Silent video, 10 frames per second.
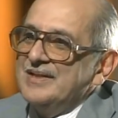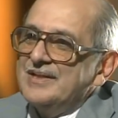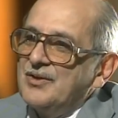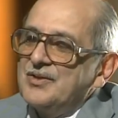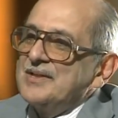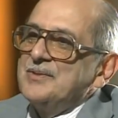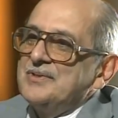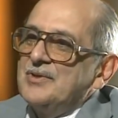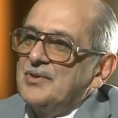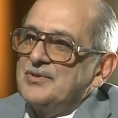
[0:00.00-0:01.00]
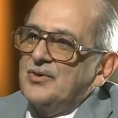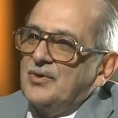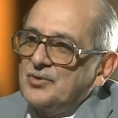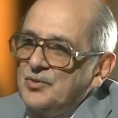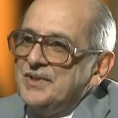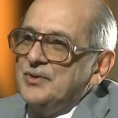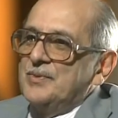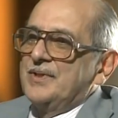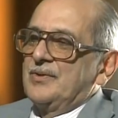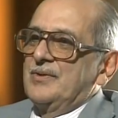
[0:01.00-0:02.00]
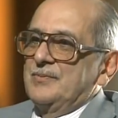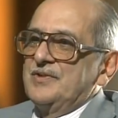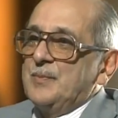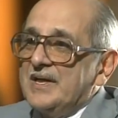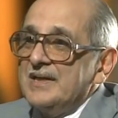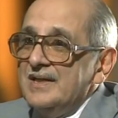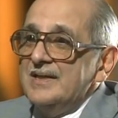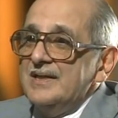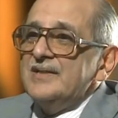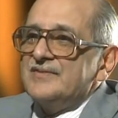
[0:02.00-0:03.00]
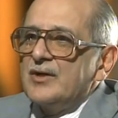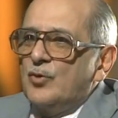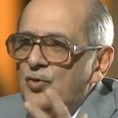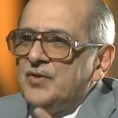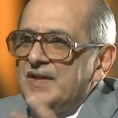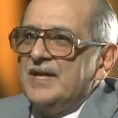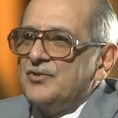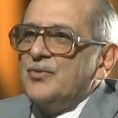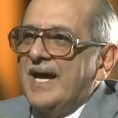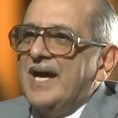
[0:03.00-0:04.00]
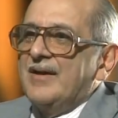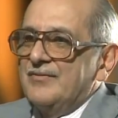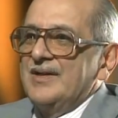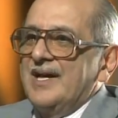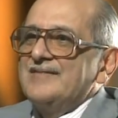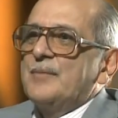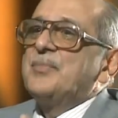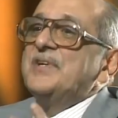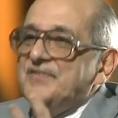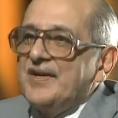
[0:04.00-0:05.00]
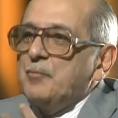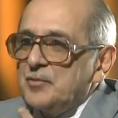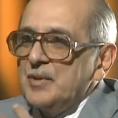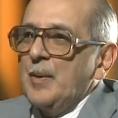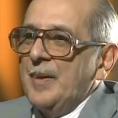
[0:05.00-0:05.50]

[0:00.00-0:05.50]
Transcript: Nor do we do it always. But it's a good thing to have as a precept.